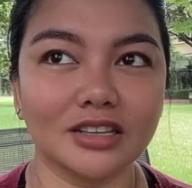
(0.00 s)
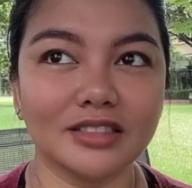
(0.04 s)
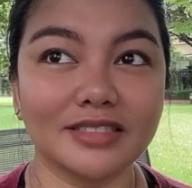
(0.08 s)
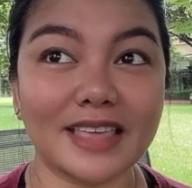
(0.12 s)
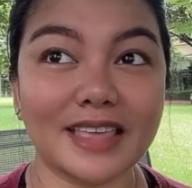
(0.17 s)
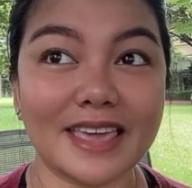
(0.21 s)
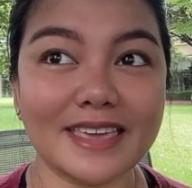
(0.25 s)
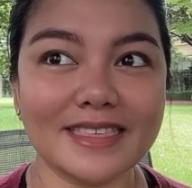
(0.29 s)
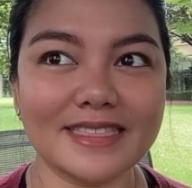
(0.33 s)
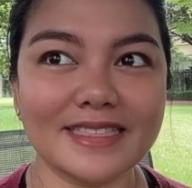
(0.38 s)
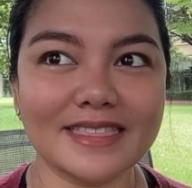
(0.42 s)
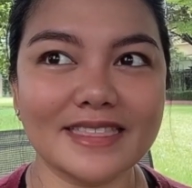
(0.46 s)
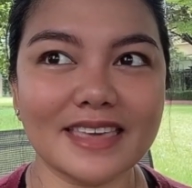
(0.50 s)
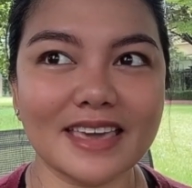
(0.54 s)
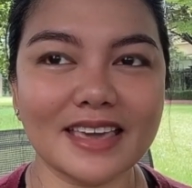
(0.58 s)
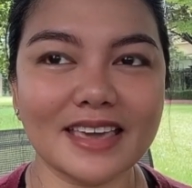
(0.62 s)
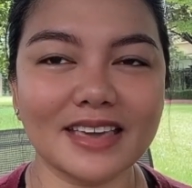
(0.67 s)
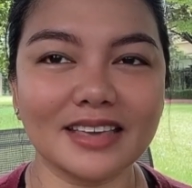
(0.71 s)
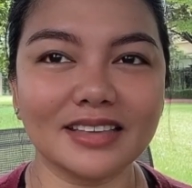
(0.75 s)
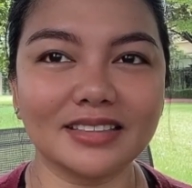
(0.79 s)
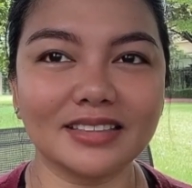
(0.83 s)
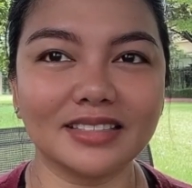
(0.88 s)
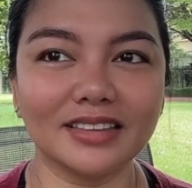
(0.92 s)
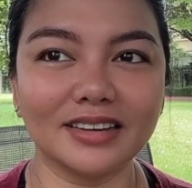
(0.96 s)
they
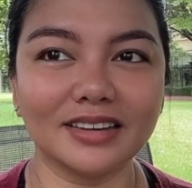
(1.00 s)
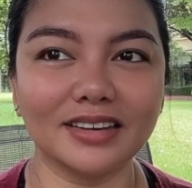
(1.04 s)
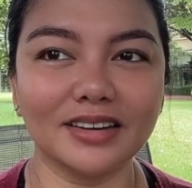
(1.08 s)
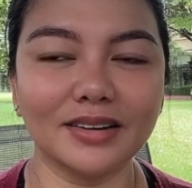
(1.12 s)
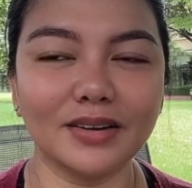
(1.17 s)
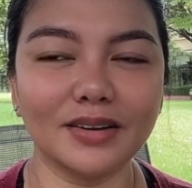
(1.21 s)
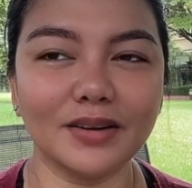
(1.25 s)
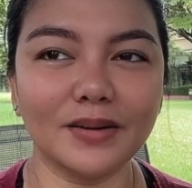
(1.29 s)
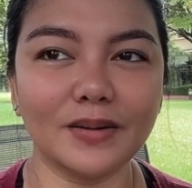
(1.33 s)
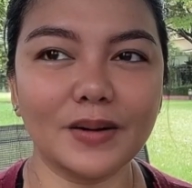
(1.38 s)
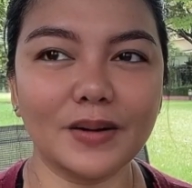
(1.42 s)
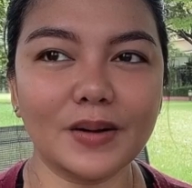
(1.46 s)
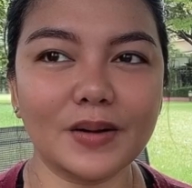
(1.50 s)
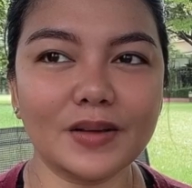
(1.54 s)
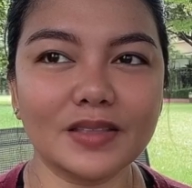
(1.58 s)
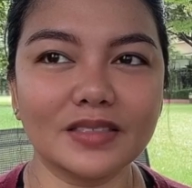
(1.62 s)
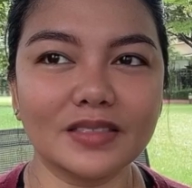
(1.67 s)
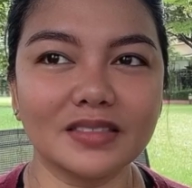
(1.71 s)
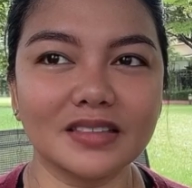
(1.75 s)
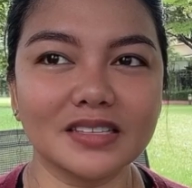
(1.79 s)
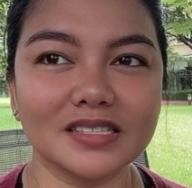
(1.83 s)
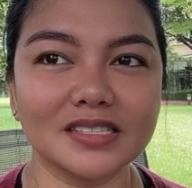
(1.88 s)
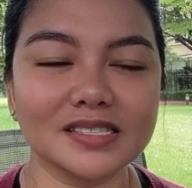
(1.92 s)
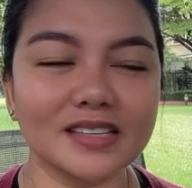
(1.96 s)
think
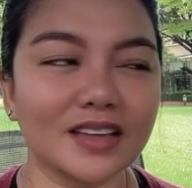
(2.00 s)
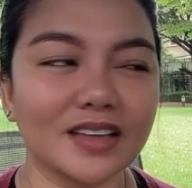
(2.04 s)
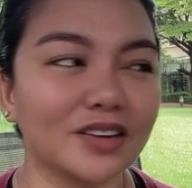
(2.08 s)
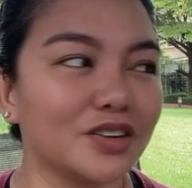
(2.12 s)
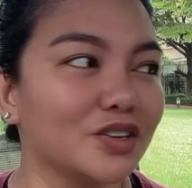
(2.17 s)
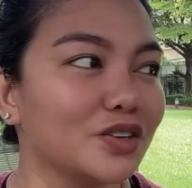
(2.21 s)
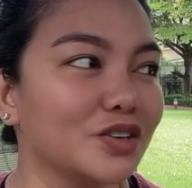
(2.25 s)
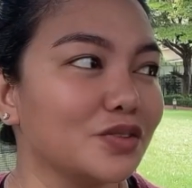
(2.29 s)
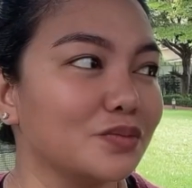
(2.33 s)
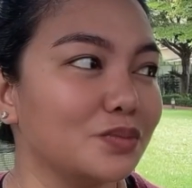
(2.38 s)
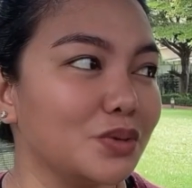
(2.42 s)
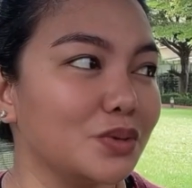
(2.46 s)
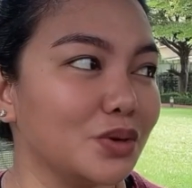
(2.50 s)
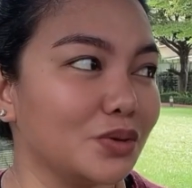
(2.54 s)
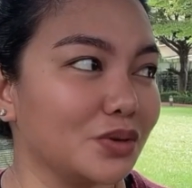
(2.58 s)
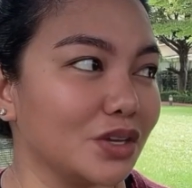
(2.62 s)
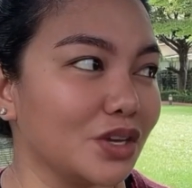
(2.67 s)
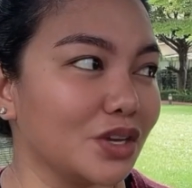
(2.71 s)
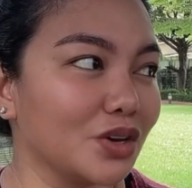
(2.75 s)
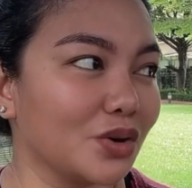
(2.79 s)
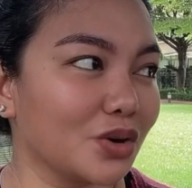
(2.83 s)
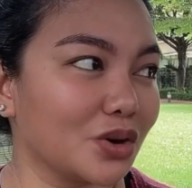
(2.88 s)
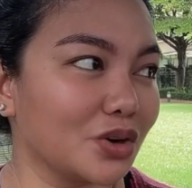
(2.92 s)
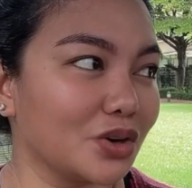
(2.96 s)
the standard of
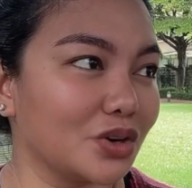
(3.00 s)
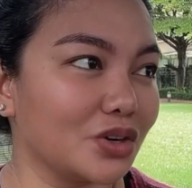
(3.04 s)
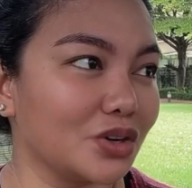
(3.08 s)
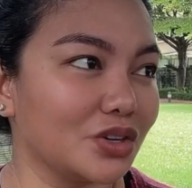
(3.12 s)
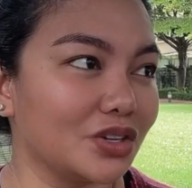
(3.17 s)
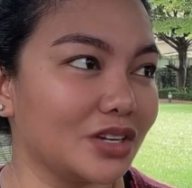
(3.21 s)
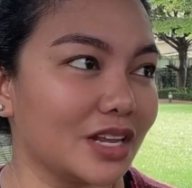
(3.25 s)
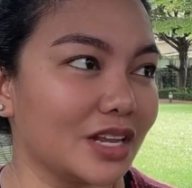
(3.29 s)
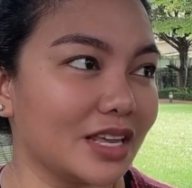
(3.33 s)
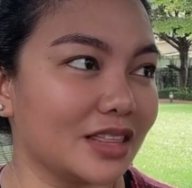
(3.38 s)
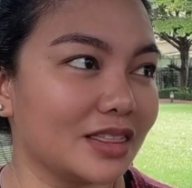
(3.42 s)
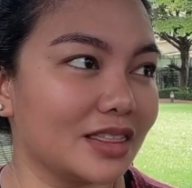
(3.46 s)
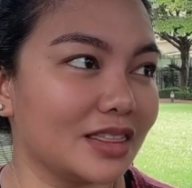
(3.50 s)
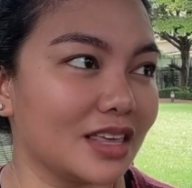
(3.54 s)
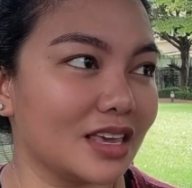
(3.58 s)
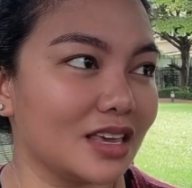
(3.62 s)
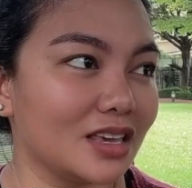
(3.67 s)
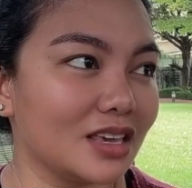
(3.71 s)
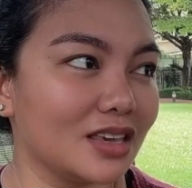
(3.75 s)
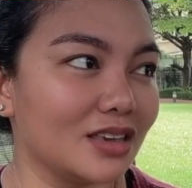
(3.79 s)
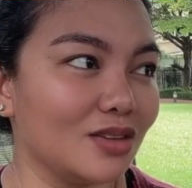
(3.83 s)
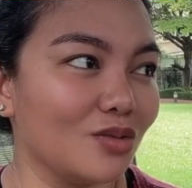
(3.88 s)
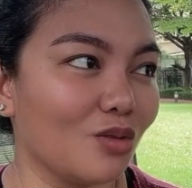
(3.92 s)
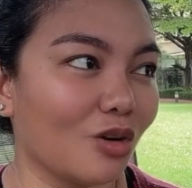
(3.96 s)
beauty, or they
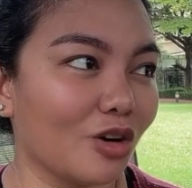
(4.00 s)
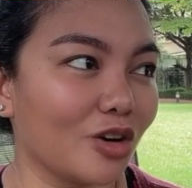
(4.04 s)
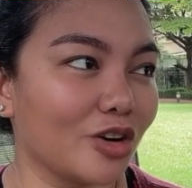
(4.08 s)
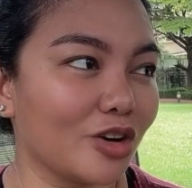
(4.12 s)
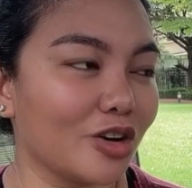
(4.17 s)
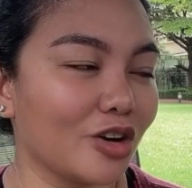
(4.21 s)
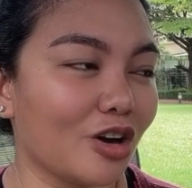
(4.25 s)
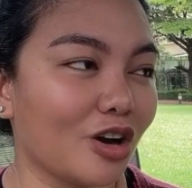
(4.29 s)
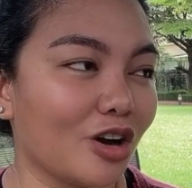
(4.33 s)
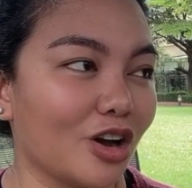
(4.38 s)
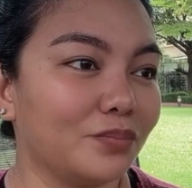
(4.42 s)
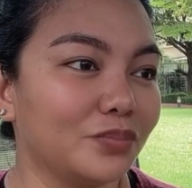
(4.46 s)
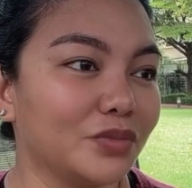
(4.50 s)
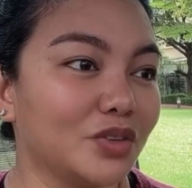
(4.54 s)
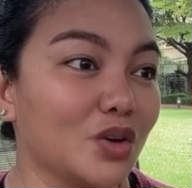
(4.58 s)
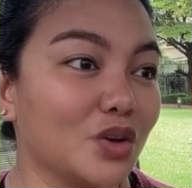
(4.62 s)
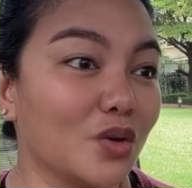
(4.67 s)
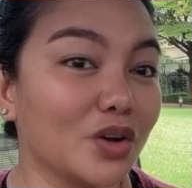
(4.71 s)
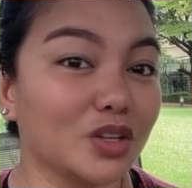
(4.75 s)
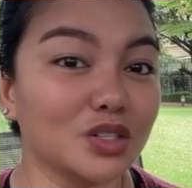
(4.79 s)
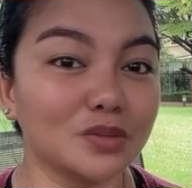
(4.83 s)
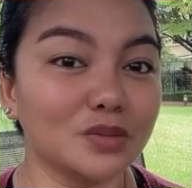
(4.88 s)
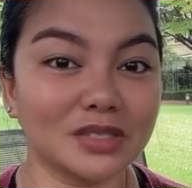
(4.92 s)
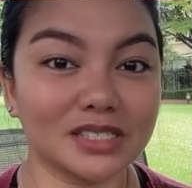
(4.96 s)
think you are not
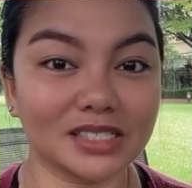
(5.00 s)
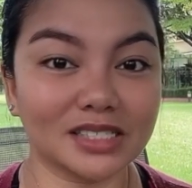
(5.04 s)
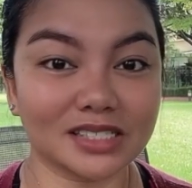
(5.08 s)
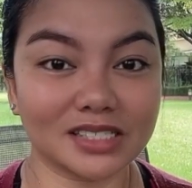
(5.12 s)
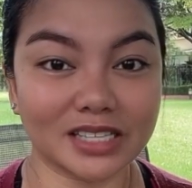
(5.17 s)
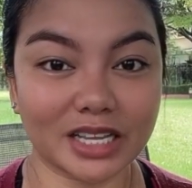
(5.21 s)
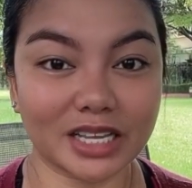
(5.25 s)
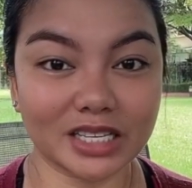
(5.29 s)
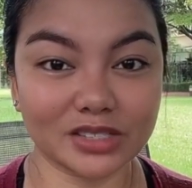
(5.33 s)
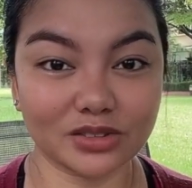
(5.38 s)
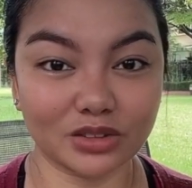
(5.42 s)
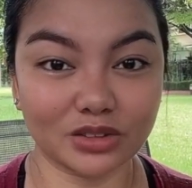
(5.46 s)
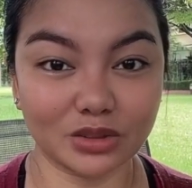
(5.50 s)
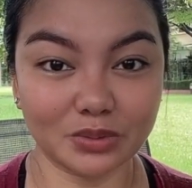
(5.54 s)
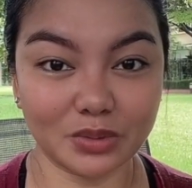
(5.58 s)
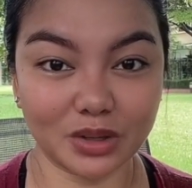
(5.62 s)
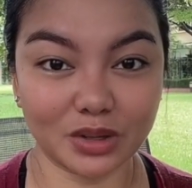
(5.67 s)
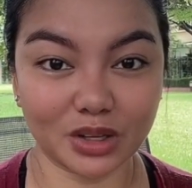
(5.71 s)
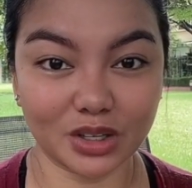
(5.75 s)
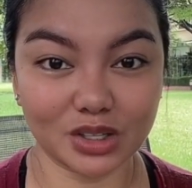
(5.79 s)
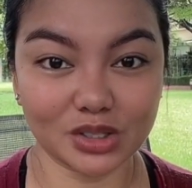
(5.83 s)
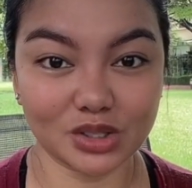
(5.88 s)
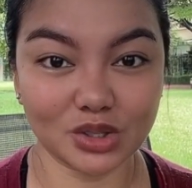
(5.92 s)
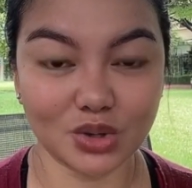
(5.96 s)
going to be successful
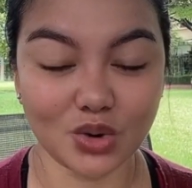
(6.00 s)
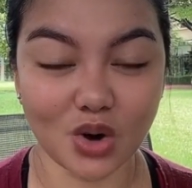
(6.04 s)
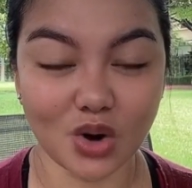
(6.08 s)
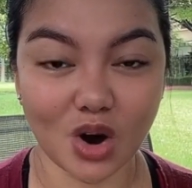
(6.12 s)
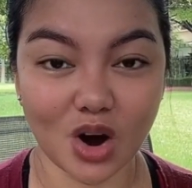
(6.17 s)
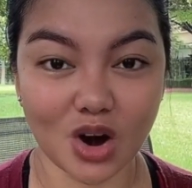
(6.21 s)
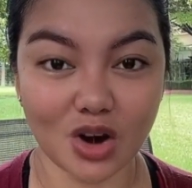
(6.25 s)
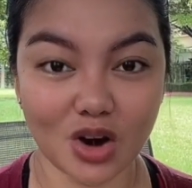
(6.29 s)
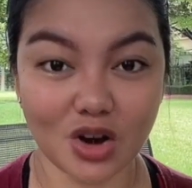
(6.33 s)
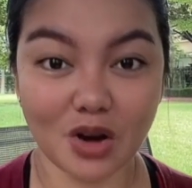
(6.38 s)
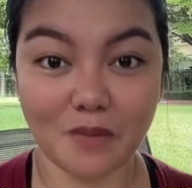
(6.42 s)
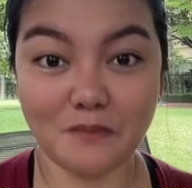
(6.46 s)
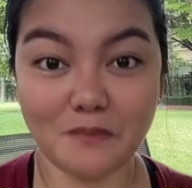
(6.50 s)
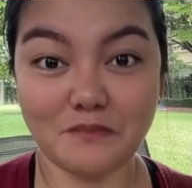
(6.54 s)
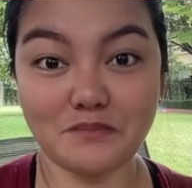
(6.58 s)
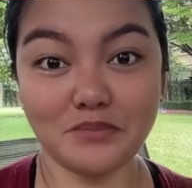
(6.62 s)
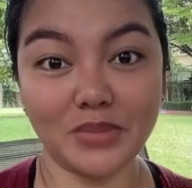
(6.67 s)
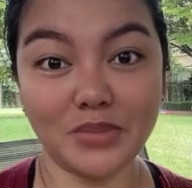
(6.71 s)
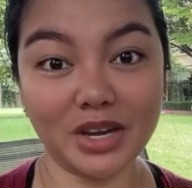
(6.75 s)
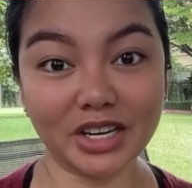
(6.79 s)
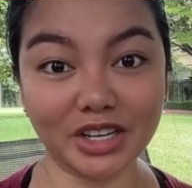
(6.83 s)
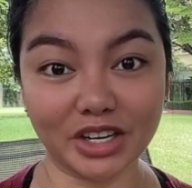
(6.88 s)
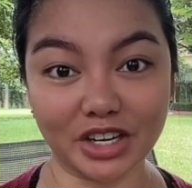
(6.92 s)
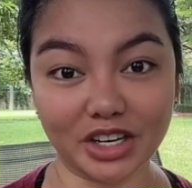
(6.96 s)
because you are
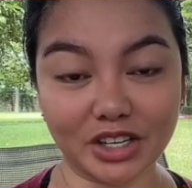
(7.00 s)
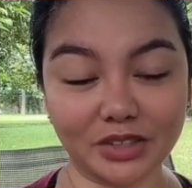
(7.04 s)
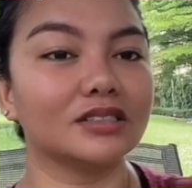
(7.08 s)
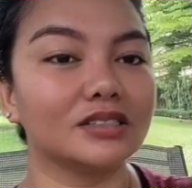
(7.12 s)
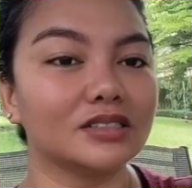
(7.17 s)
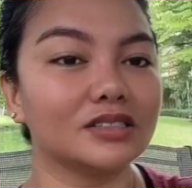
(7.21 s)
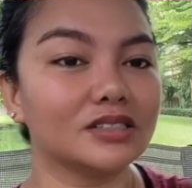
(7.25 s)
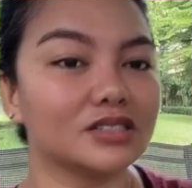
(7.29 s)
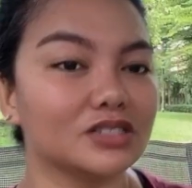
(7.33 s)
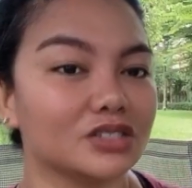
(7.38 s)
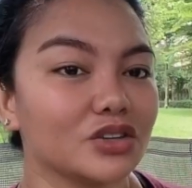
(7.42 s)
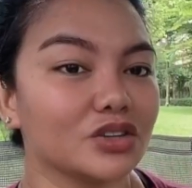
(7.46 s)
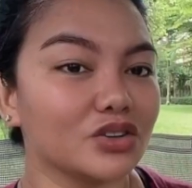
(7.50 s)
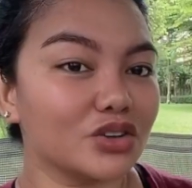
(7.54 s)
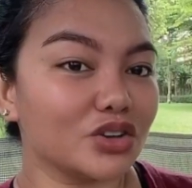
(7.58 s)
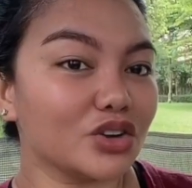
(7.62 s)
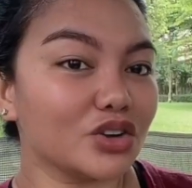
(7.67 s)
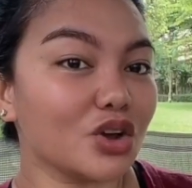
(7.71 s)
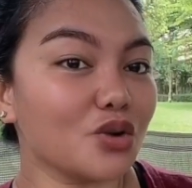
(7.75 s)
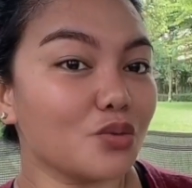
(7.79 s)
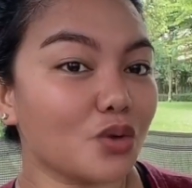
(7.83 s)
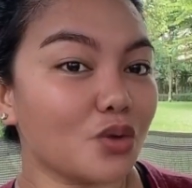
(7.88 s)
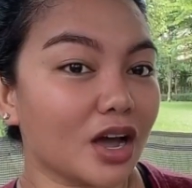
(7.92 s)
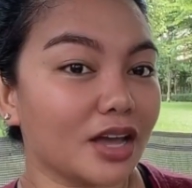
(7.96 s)
bigger. So you
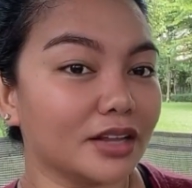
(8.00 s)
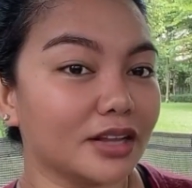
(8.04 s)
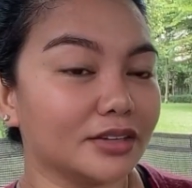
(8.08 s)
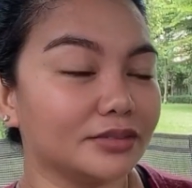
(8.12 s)
know what,